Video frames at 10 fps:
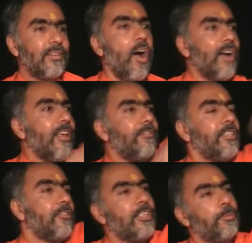God gives
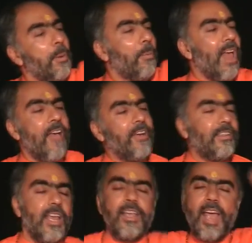these rich people
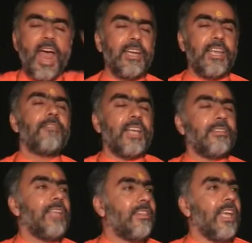everything and he gives
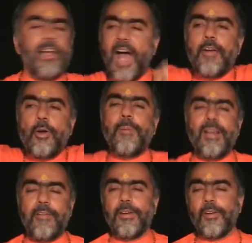us nothing. I don't
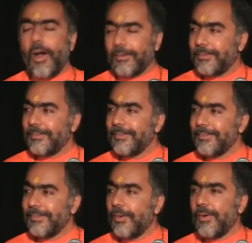believe in God.
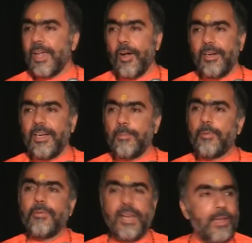Okay, already
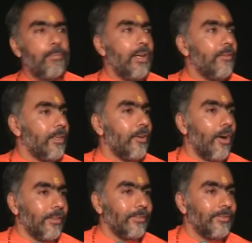proved that he believes in God.